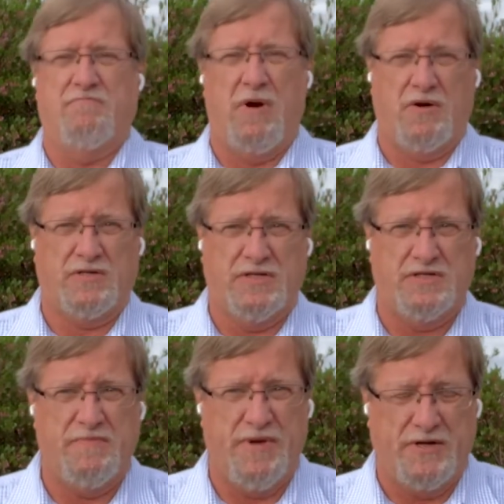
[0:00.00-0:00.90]

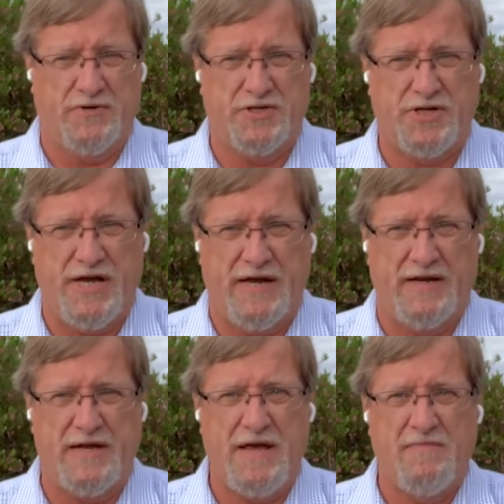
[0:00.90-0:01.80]
Marxism and
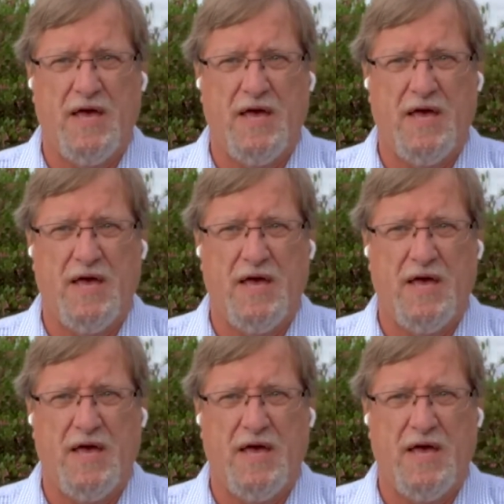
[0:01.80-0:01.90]
Christianity.